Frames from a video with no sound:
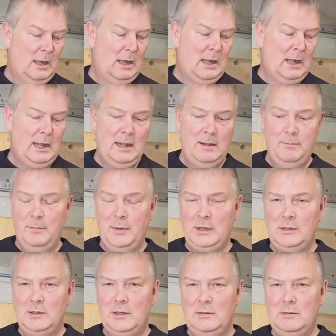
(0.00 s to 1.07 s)
but you
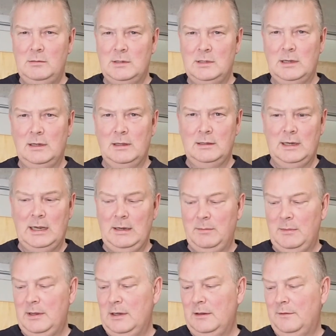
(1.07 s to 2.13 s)
do still keep
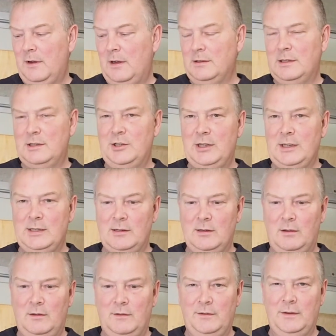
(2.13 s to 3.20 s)
the advantages
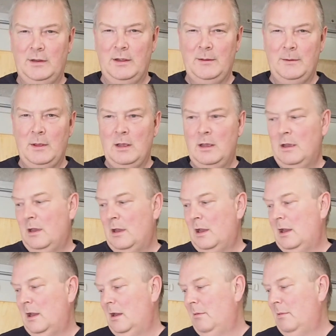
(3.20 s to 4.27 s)
of
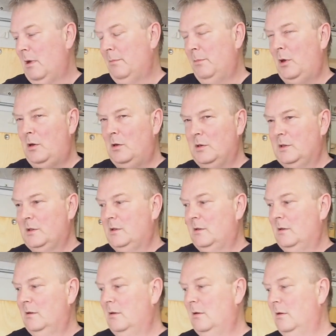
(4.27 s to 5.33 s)
a box
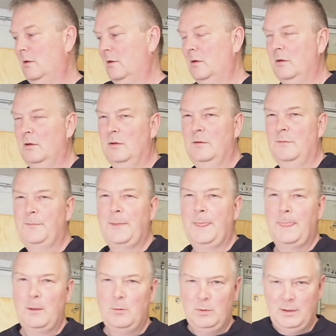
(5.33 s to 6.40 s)

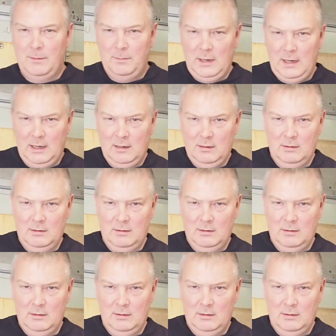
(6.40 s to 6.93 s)
with a big